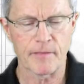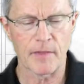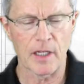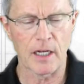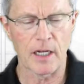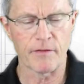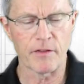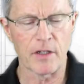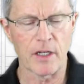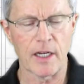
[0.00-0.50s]

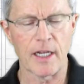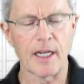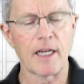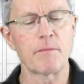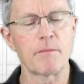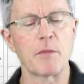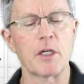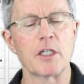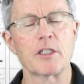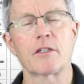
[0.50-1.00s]
I've not had
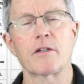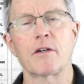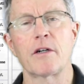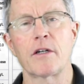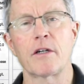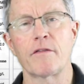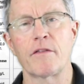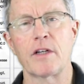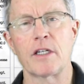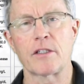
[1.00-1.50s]
much
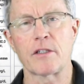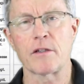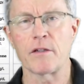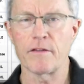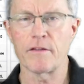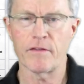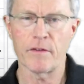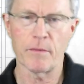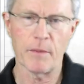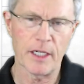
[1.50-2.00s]
cardiovascular
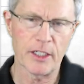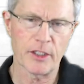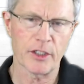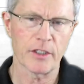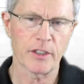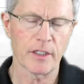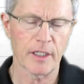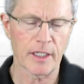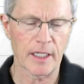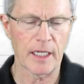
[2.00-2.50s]

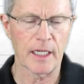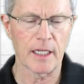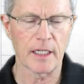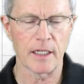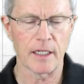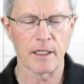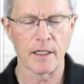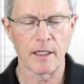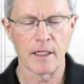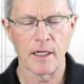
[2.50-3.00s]
inflammation.
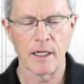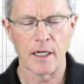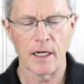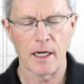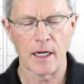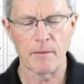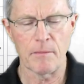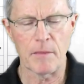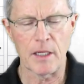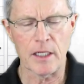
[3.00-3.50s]
Again,
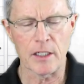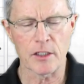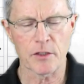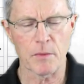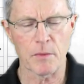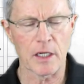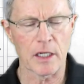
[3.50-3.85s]
I manage my